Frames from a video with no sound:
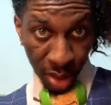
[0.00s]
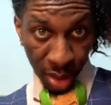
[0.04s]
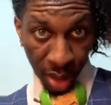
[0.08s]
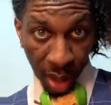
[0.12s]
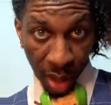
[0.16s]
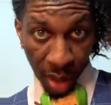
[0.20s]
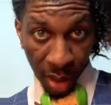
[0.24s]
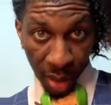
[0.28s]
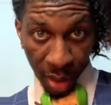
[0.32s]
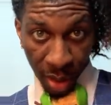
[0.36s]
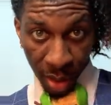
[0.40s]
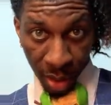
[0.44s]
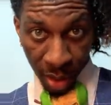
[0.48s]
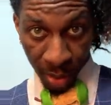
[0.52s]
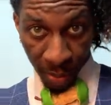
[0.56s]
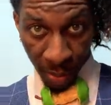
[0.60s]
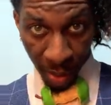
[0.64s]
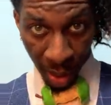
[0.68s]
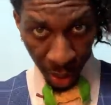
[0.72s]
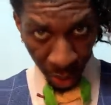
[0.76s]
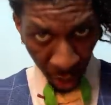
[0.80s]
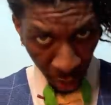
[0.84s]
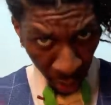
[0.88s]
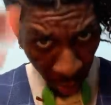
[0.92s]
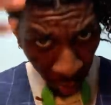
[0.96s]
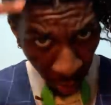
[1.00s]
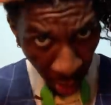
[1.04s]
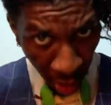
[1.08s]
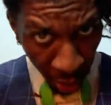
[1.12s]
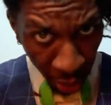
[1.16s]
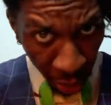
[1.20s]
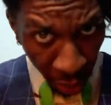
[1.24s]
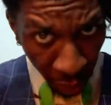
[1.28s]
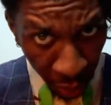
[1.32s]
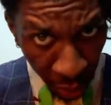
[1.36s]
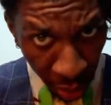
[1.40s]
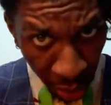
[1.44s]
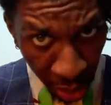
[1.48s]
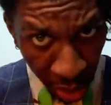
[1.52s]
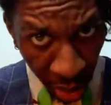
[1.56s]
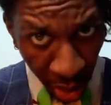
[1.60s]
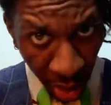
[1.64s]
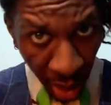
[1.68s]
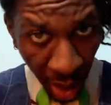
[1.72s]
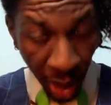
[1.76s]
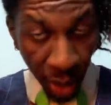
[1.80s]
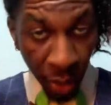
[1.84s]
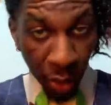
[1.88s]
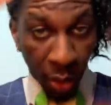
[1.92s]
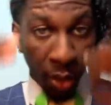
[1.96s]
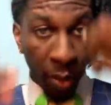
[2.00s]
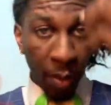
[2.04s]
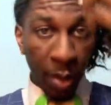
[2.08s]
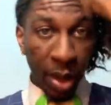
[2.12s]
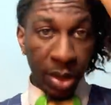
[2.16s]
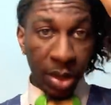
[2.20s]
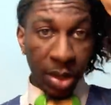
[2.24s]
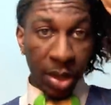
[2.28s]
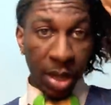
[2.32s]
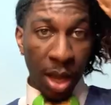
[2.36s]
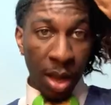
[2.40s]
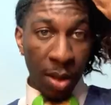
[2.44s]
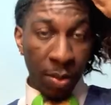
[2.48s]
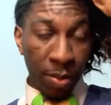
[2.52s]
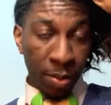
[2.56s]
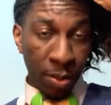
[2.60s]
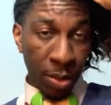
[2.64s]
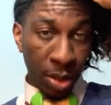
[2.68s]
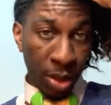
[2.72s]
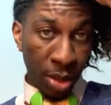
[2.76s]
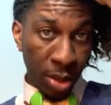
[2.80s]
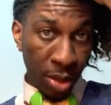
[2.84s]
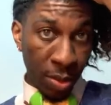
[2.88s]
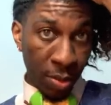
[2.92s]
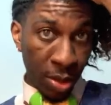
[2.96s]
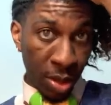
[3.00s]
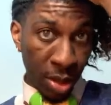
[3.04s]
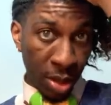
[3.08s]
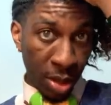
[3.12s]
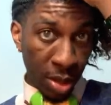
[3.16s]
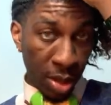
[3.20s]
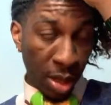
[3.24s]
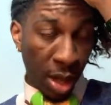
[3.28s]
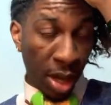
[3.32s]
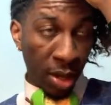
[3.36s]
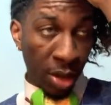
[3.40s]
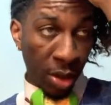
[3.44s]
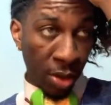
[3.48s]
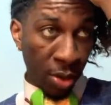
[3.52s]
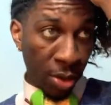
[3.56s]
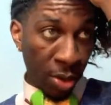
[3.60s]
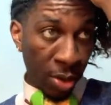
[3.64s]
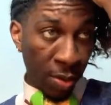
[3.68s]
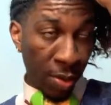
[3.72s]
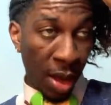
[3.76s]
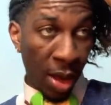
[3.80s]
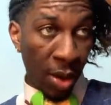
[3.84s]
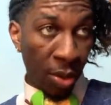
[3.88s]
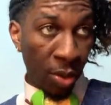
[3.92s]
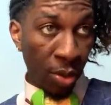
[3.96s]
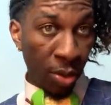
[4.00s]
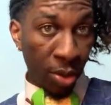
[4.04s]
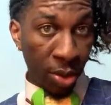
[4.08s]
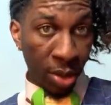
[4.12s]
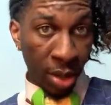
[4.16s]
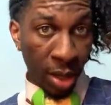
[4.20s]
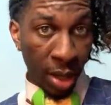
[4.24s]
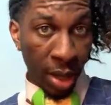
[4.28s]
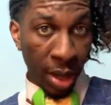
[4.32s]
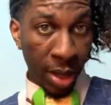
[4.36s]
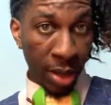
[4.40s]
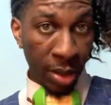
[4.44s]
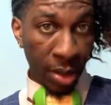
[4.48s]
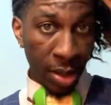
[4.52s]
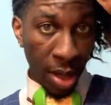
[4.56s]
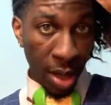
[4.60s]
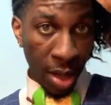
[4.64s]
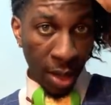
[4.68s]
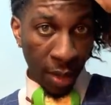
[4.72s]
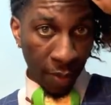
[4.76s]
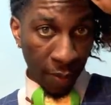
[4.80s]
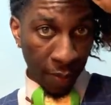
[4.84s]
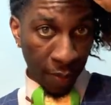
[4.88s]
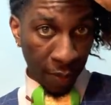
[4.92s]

I um I oil, I don't know if you could tell I oiled my scalp a little bit. I um I oiled it last night.